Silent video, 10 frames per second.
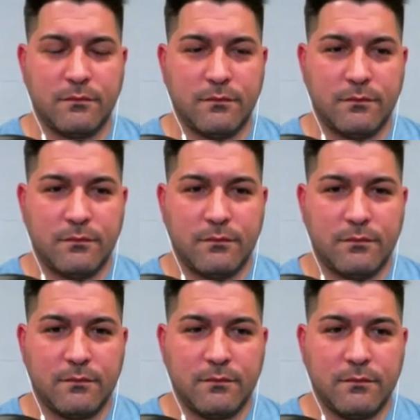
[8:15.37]

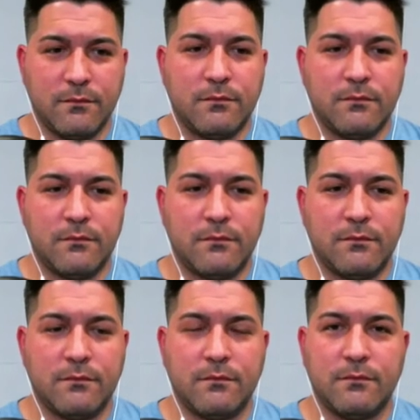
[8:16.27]

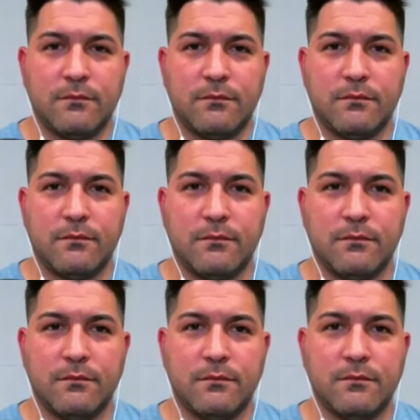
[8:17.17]

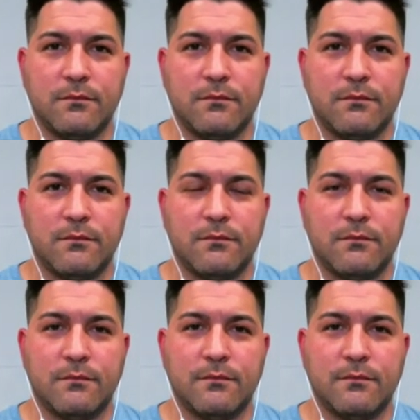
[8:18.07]
No words are spoken by the person on screen.